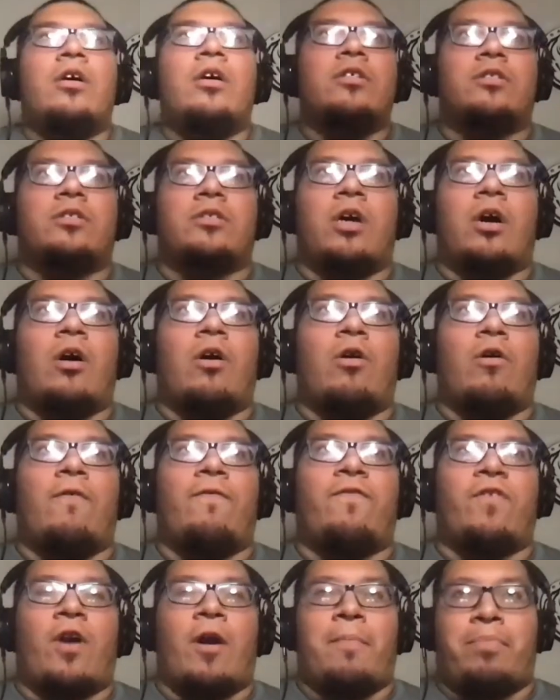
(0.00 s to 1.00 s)
So
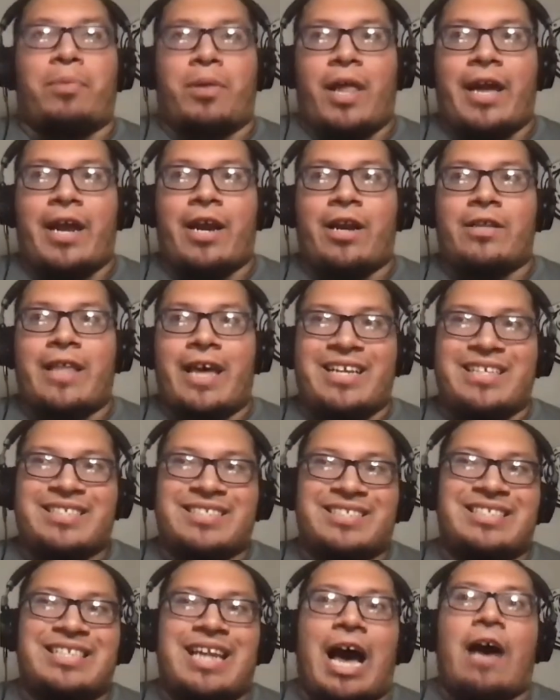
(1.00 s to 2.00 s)
for a player that
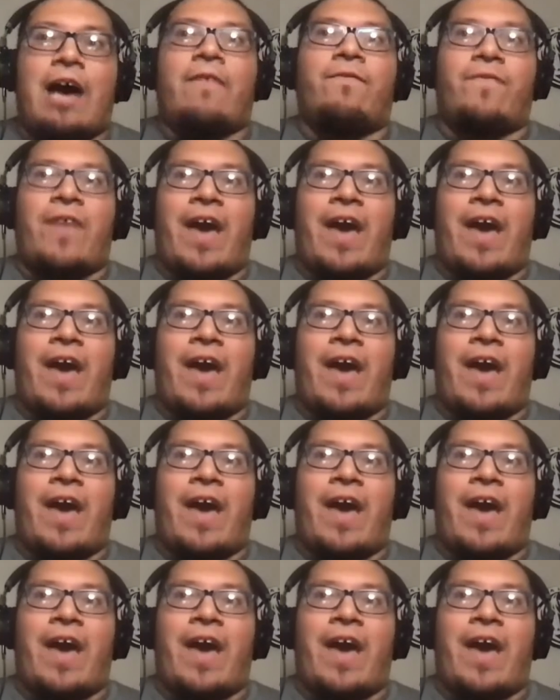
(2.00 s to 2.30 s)
is not